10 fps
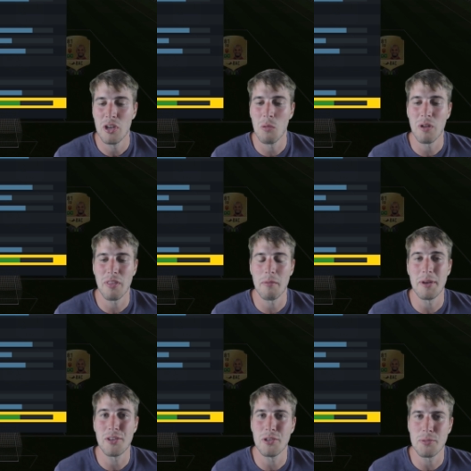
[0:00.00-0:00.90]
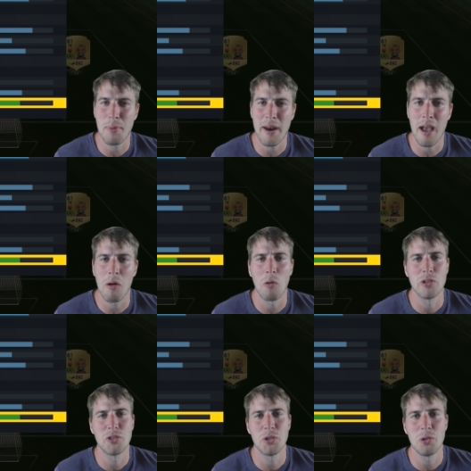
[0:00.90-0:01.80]
You don't want them to be too spread out
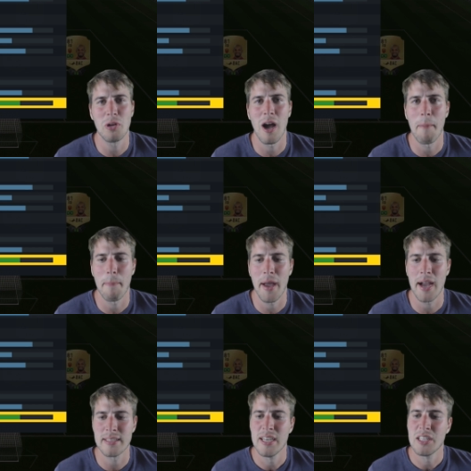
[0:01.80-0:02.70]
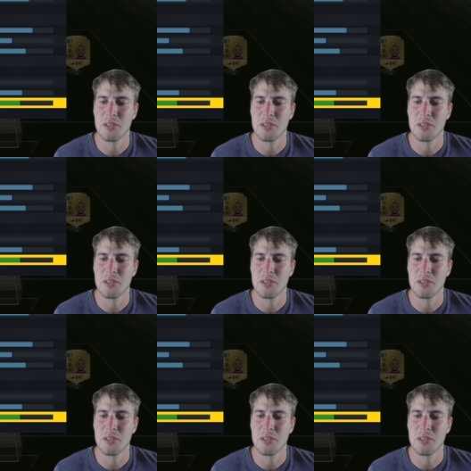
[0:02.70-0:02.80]
or too compact.